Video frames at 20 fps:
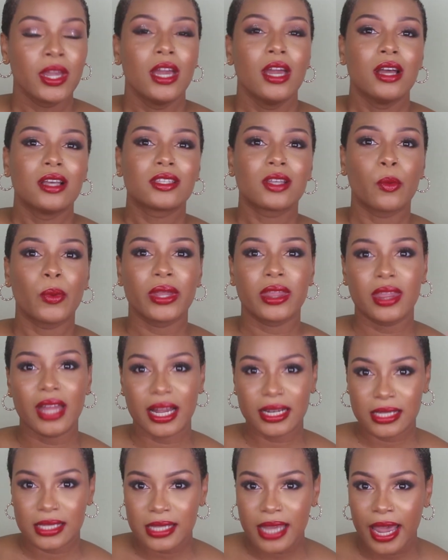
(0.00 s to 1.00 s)
So with
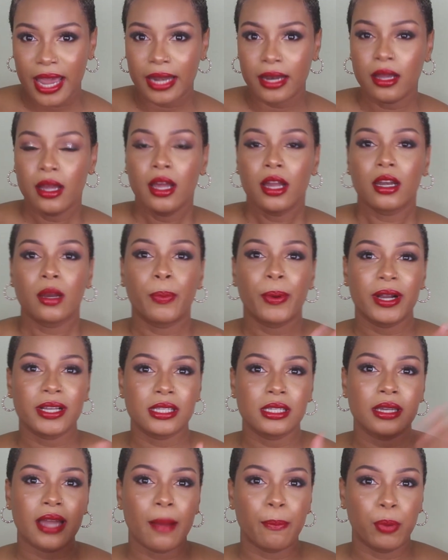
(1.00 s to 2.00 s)
that said, the
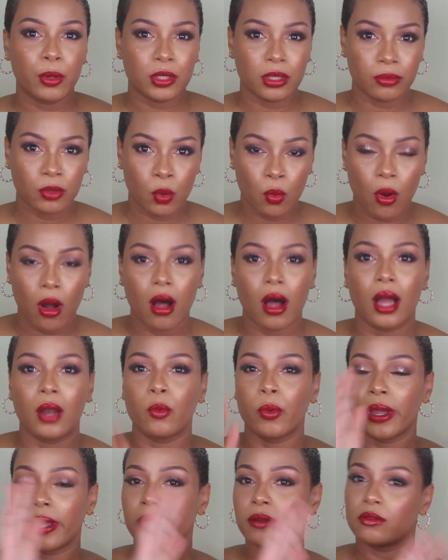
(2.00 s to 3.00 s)
person that put up the wall,
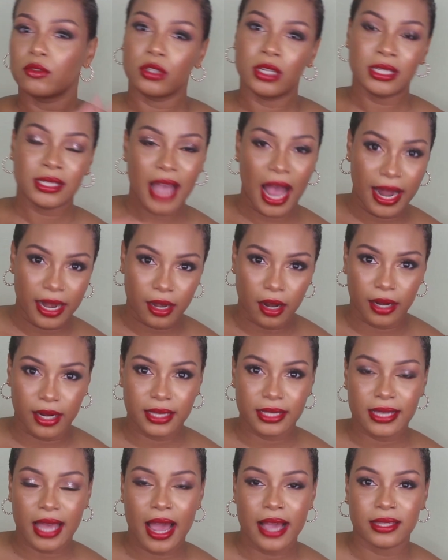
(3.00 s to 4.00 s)
we decided on
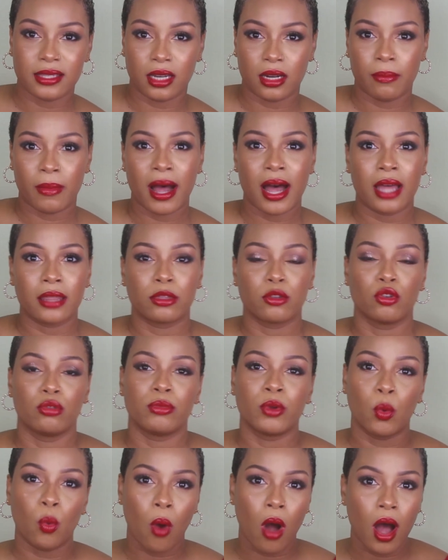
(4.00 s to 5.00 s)
the size of the bathroom.
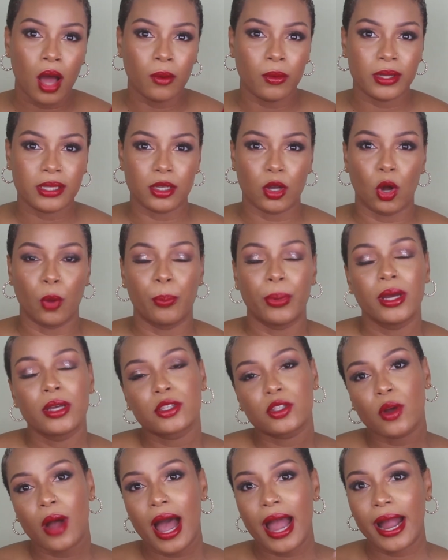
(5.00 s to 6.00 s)
The wall was up,
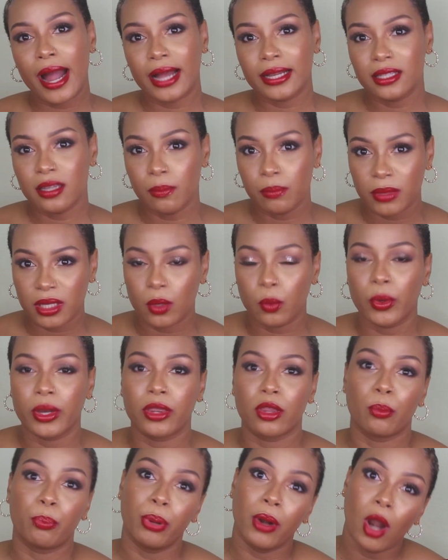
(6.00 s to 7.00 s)
so I had to meet with
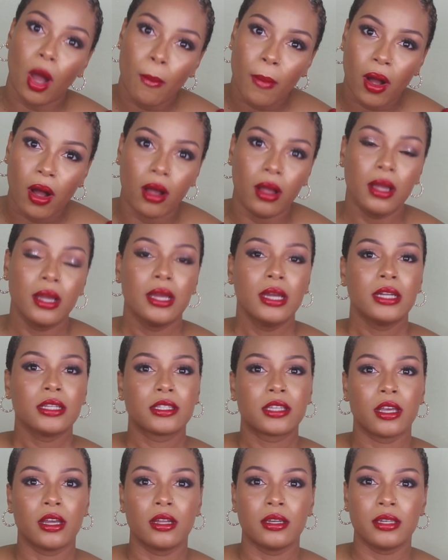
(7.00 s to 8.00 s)
the plumber
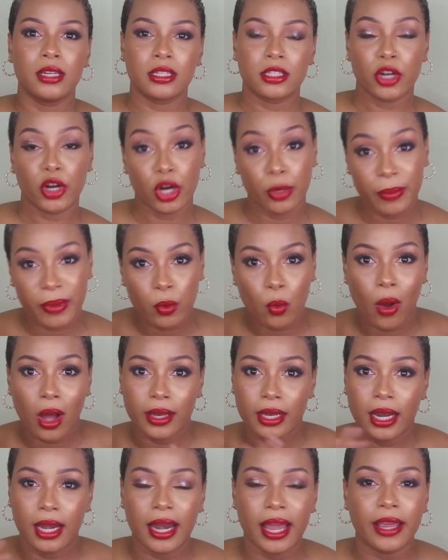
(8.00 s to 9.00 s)
to determine what
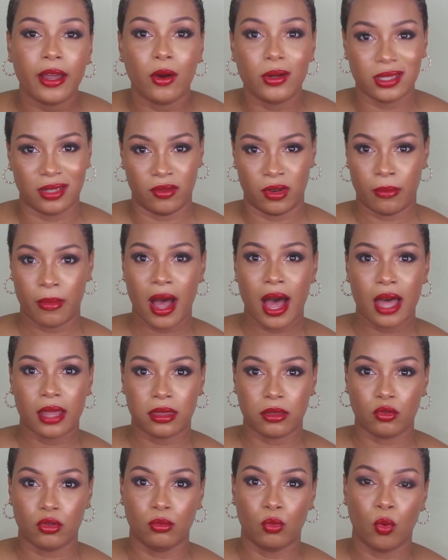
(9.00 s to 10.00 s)
the layout of the
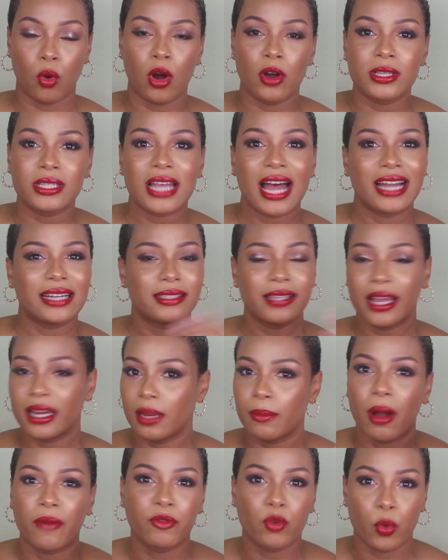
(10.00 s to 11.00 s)
bathroom was, and tell
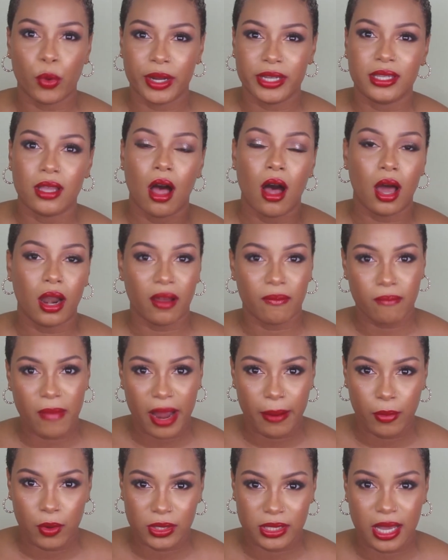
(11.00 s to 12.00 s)
him, of course, all of
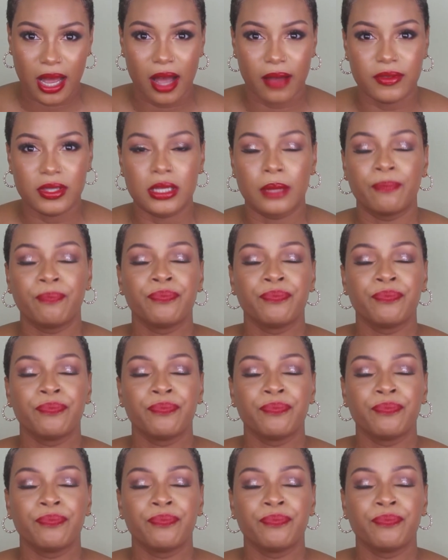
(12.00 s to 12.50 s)
my must-haves.